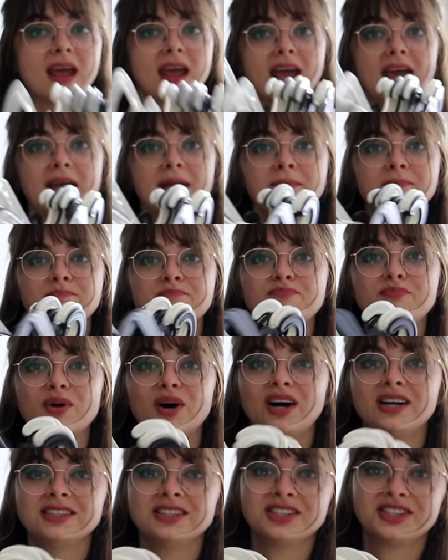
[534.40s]
a
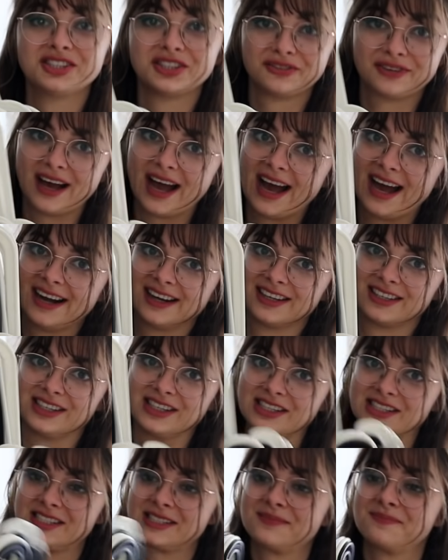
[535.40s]
bunch of
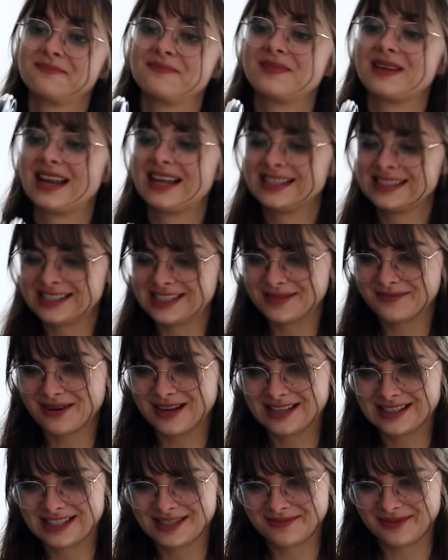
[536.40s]
hangers. Plenty, plenty,